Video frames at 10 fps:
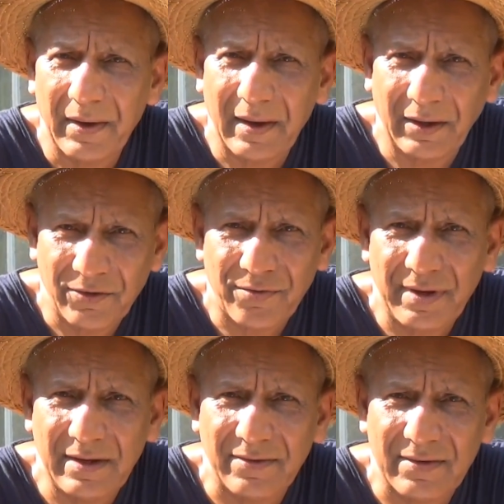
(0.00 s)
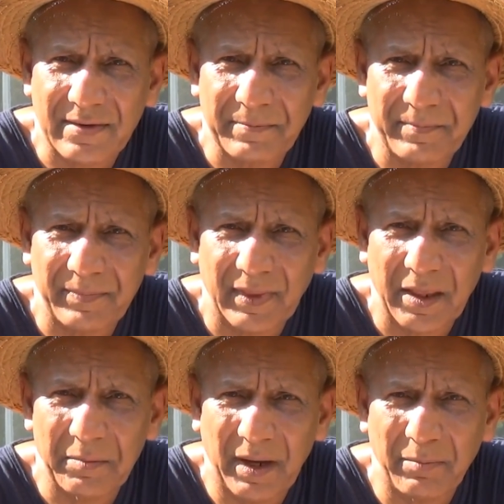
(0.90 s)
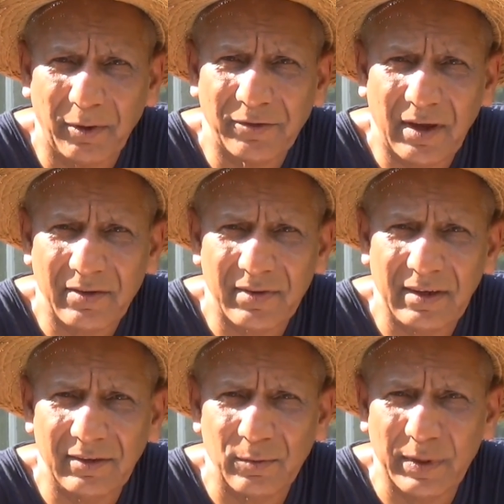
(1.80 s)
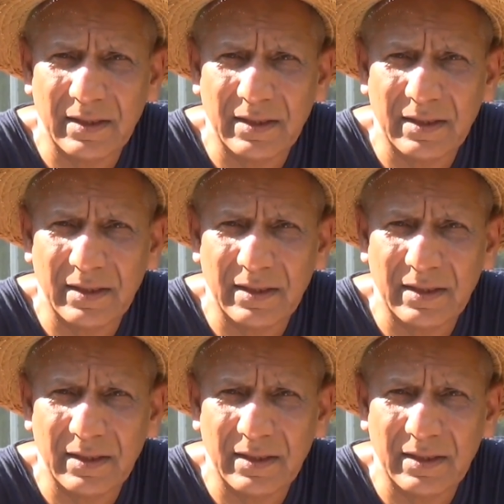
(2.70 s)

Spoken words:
I treat my bonsai trees with